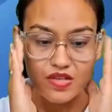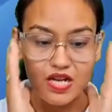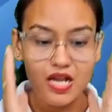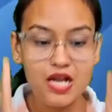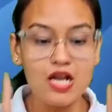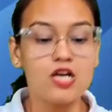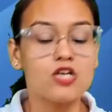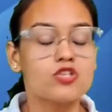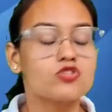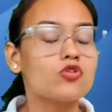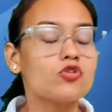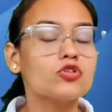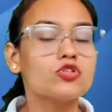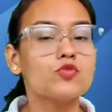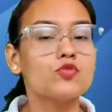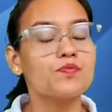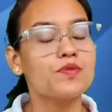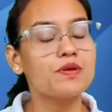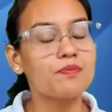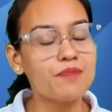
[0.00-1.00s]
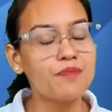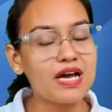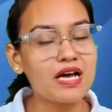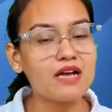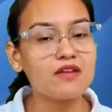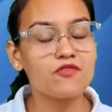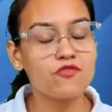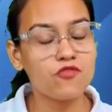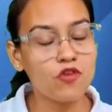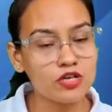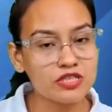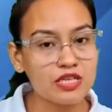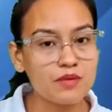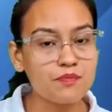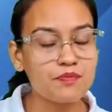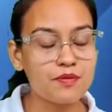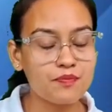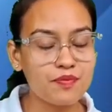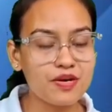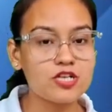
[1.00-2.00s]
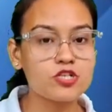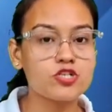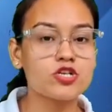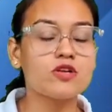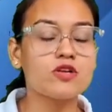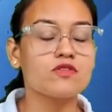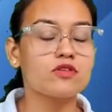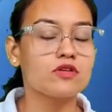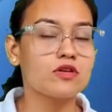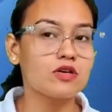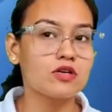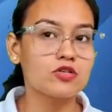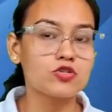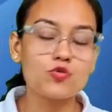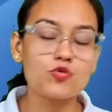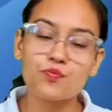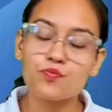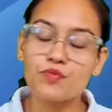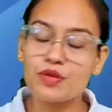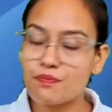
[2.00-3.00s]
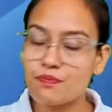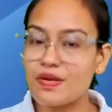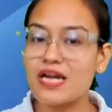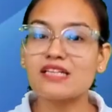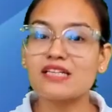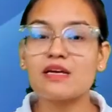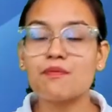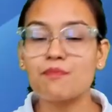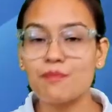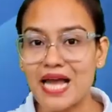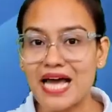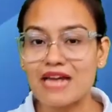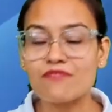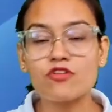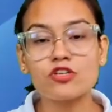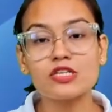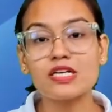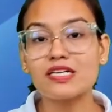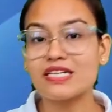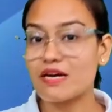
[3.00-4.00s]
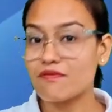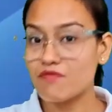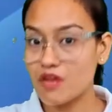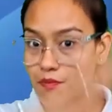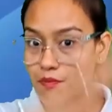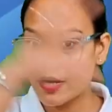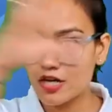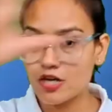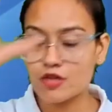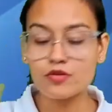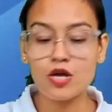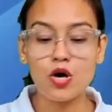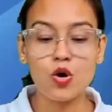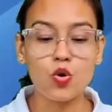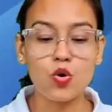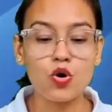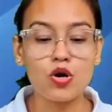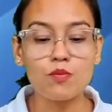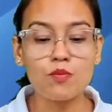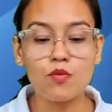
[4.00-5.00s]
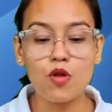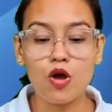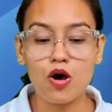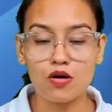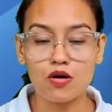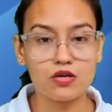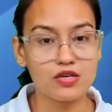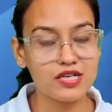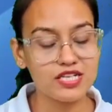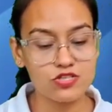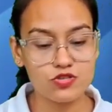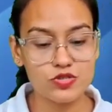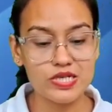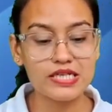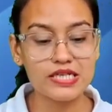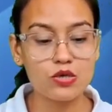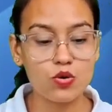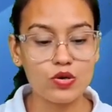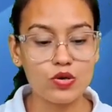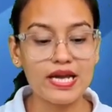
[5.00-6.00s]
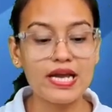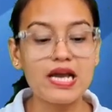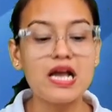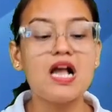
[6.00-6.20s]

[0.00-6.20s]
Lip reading: So to prepare for the preparation, to prepare the plan for the development of the whole block district, okay.